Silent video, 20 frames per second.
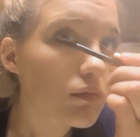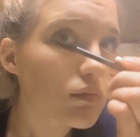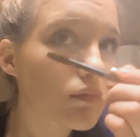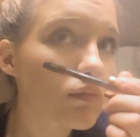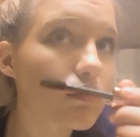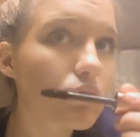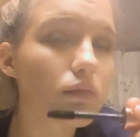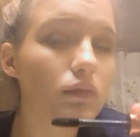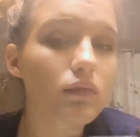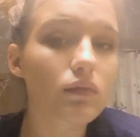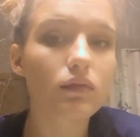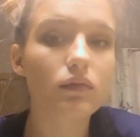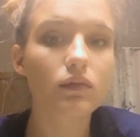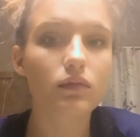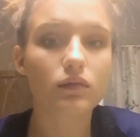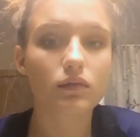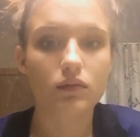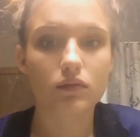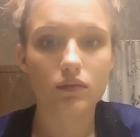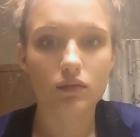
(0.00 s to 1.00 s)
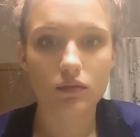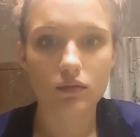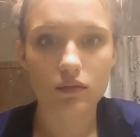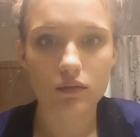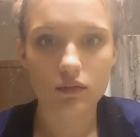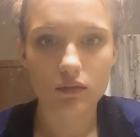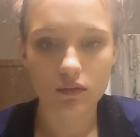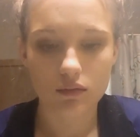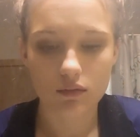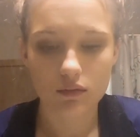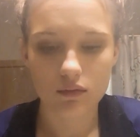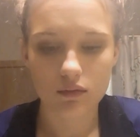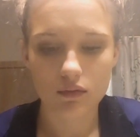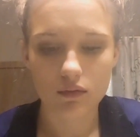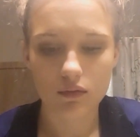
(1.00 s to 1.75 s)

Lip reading: Nobody speaks.